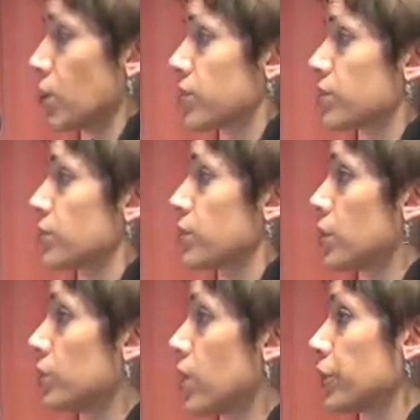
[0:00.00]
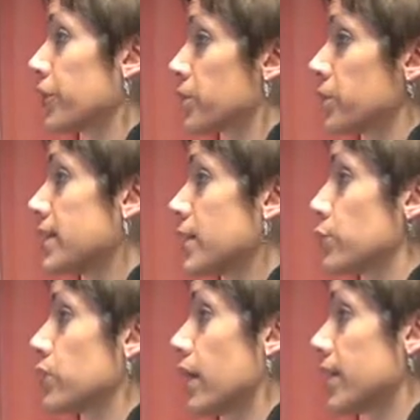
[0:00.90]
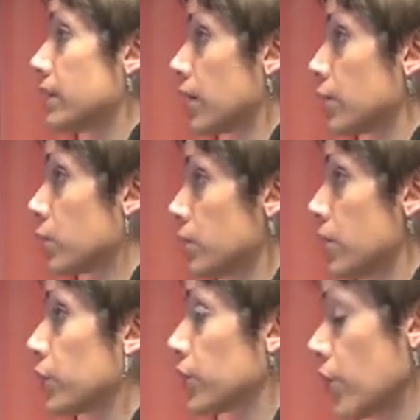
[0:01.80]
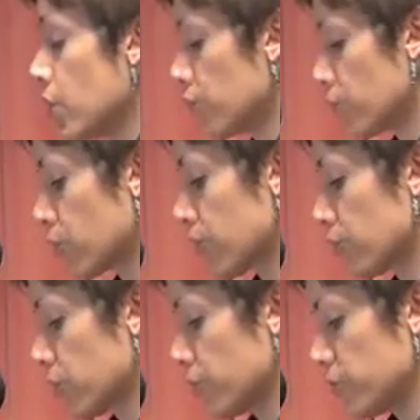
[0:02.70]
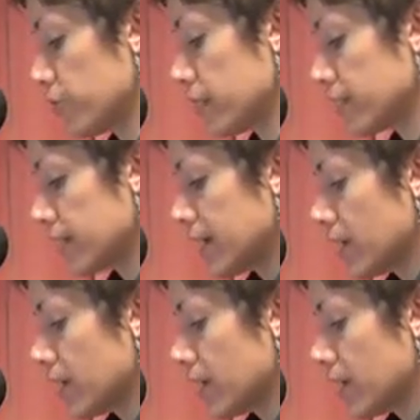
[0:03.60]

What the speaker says: once they're no longer completely reliant on her milk for their nourishment.